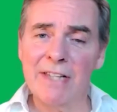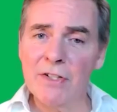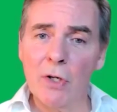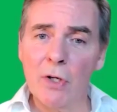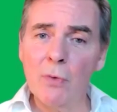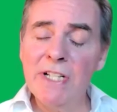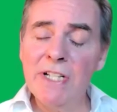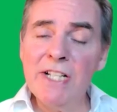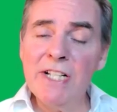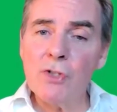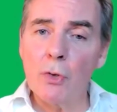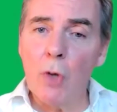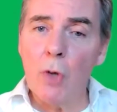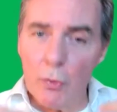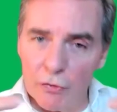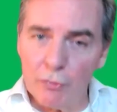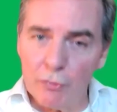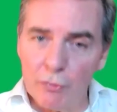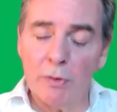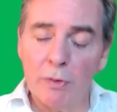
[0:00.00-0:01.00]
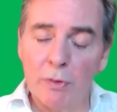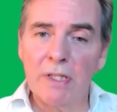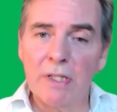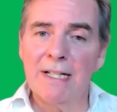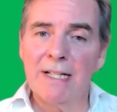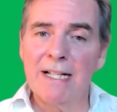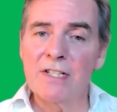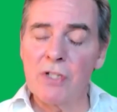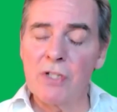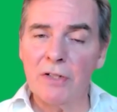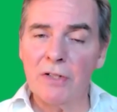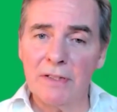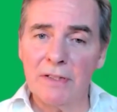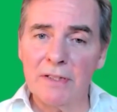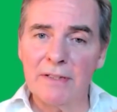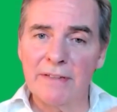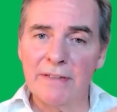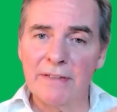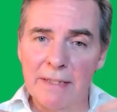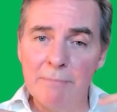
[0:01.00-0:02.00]
and they don't need to go through. It's not.
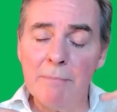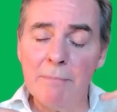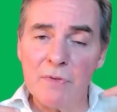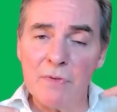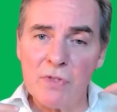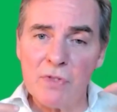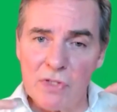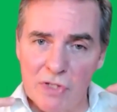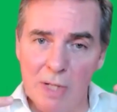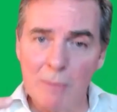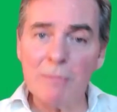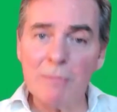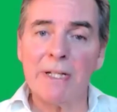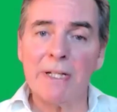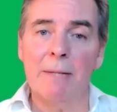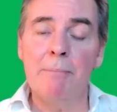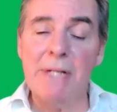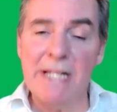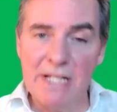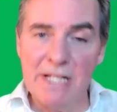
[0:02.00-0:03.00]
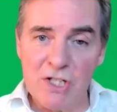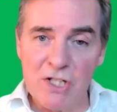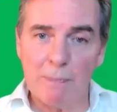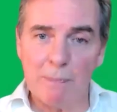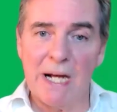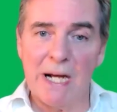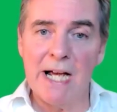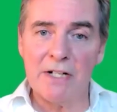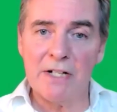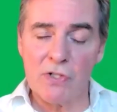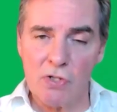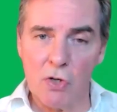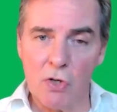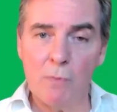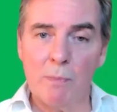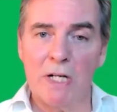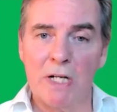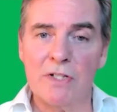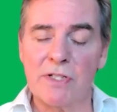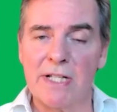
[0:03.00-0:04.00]
Then some can be inspired
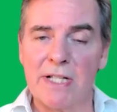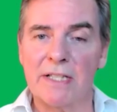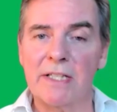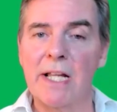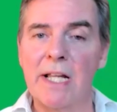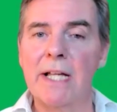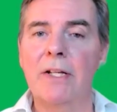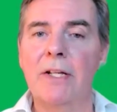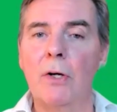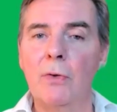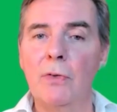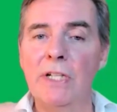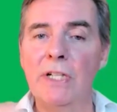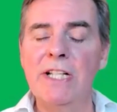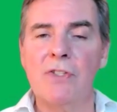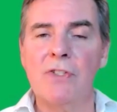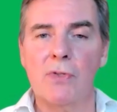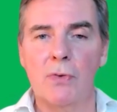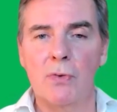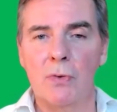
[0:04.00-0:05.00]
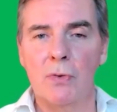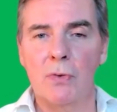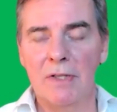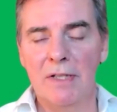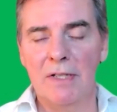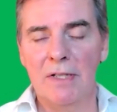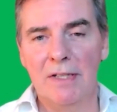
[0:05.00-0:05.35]
so much that they don't need to